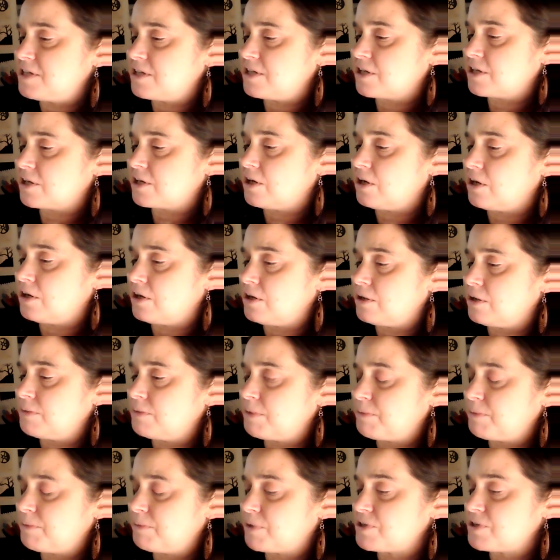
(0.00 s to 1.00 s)
in a calm
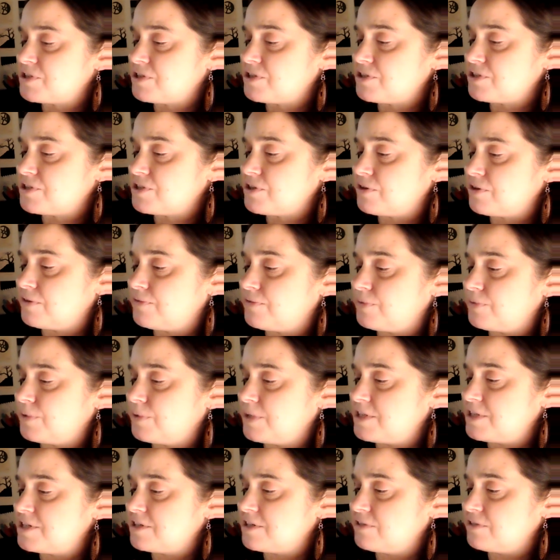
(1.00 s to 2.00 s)
and personal tone of
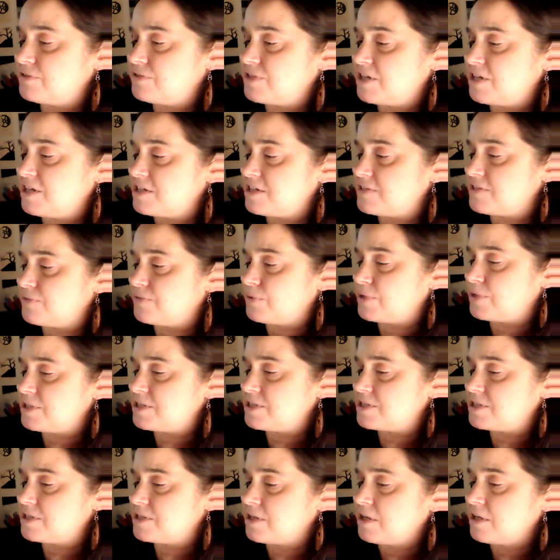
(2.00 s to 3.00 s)
voice, lieutenant's
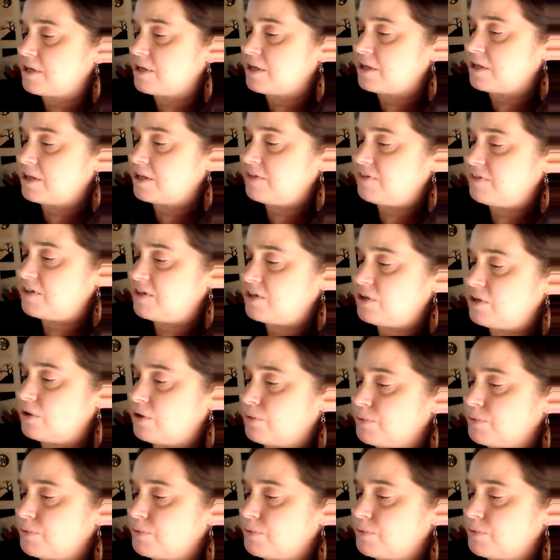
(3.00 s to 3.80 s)
voice, leaving no